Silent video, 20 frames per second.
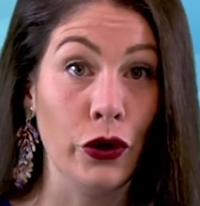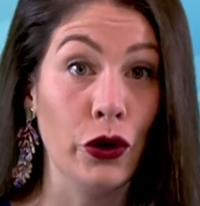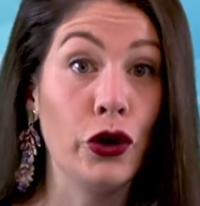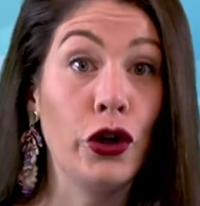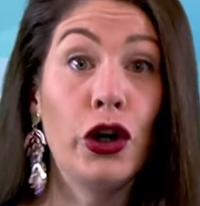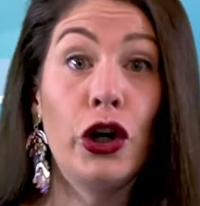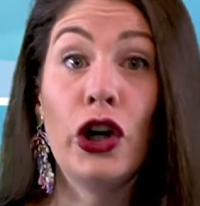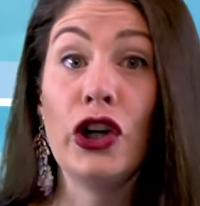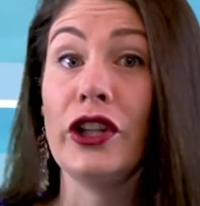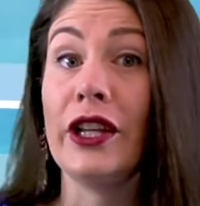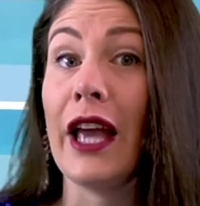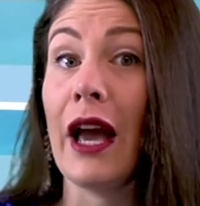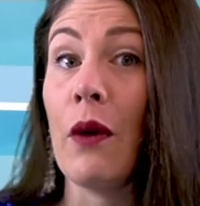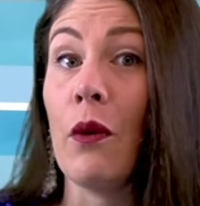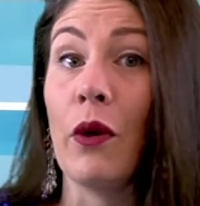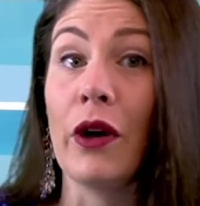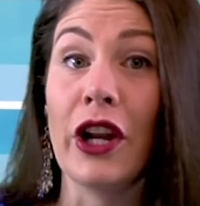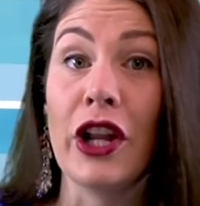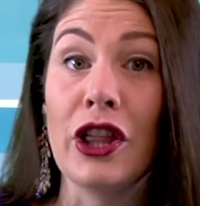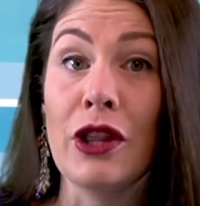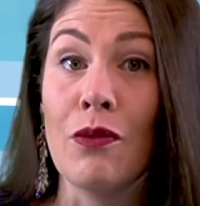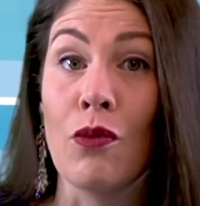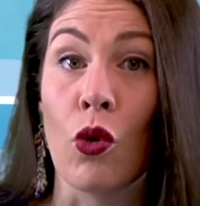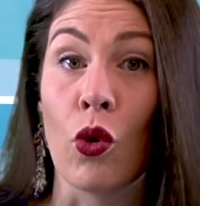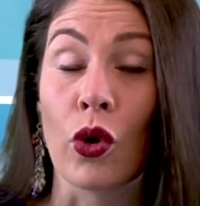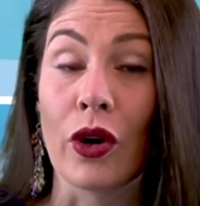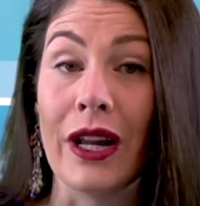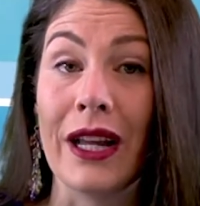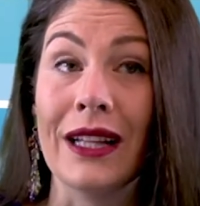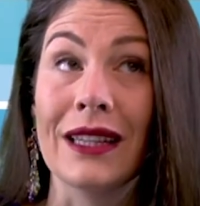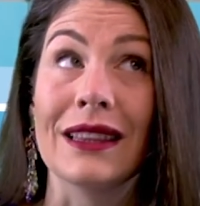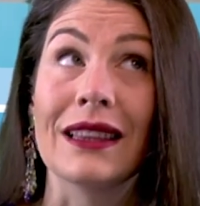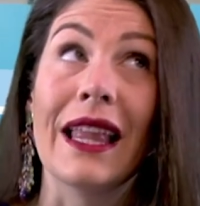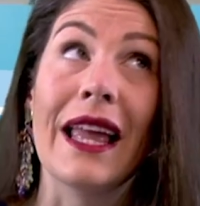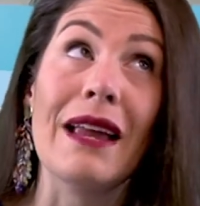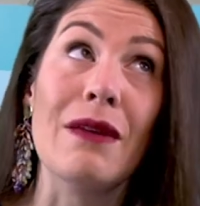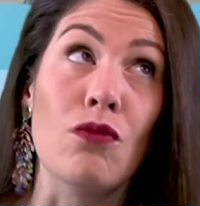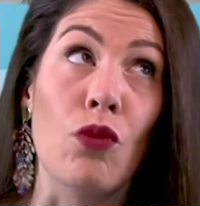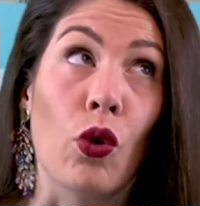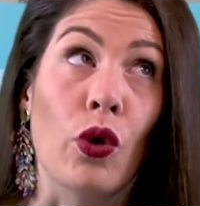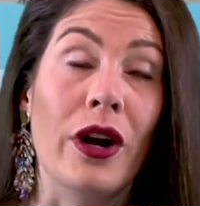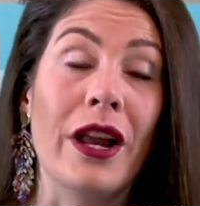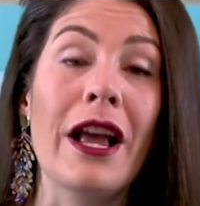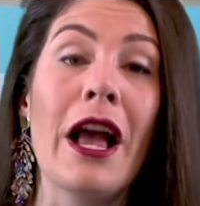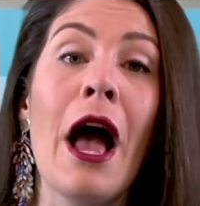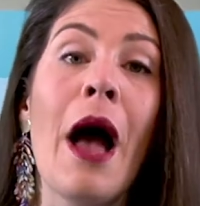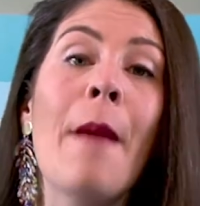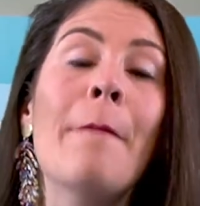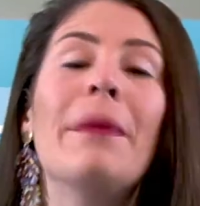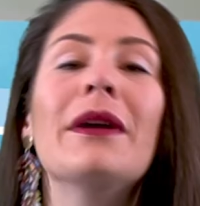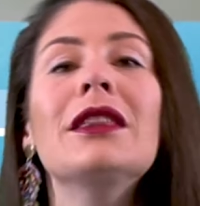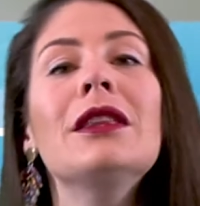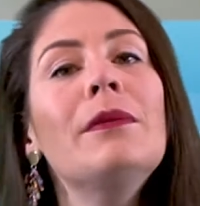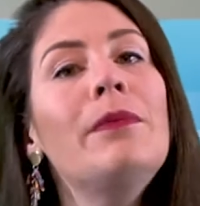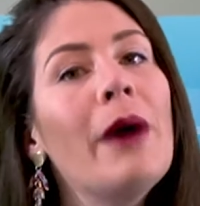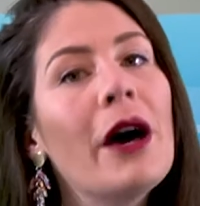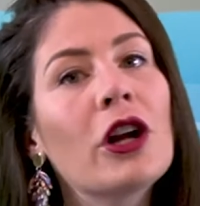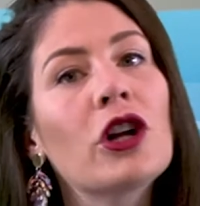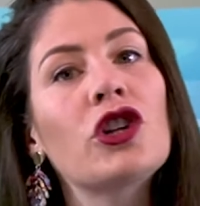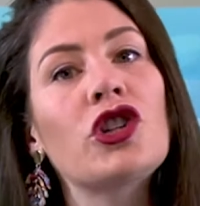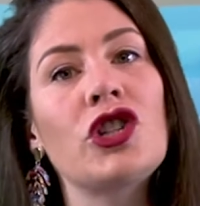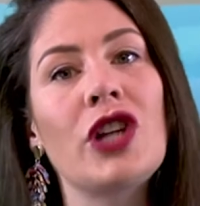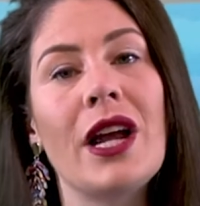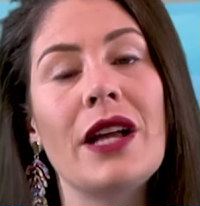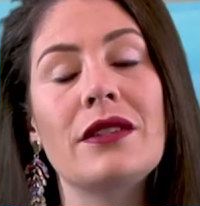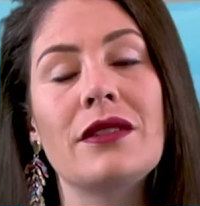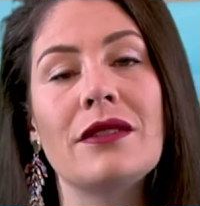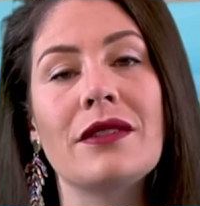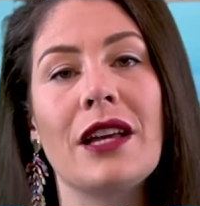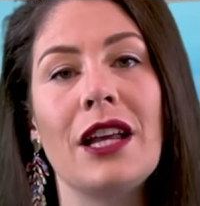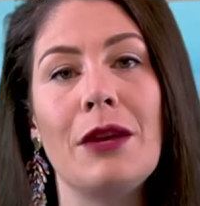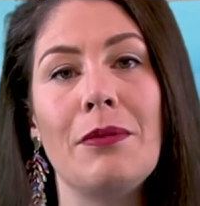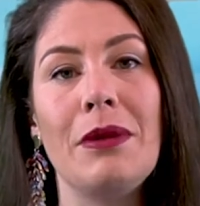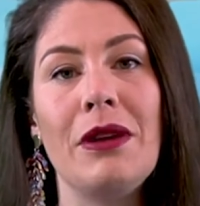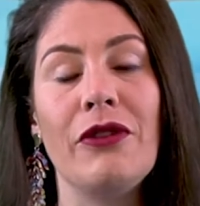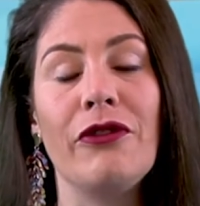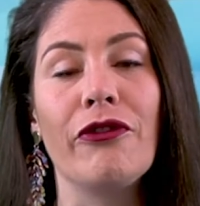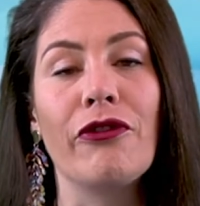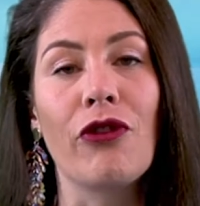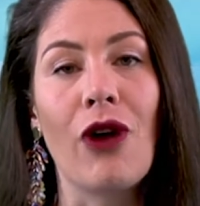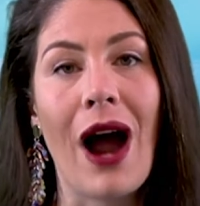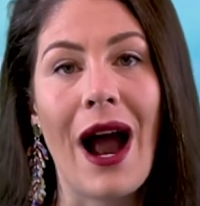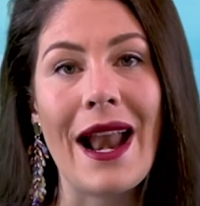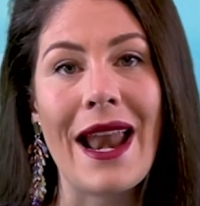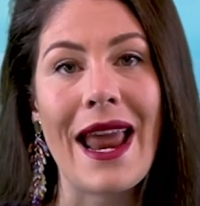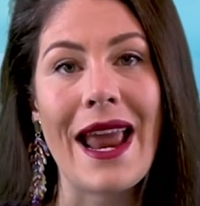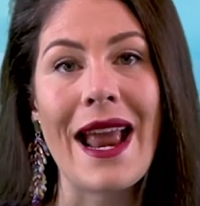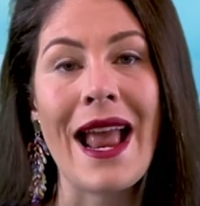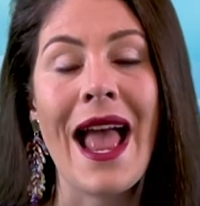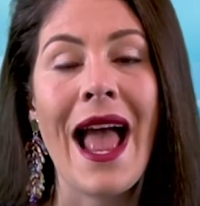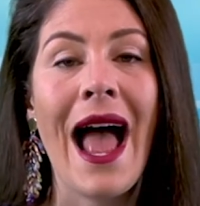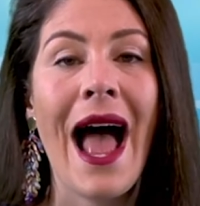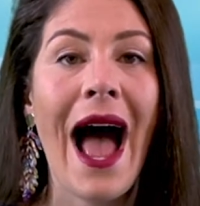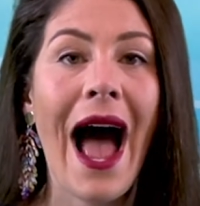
You could get one in the morning, late morning, but the better chance is going to be Friday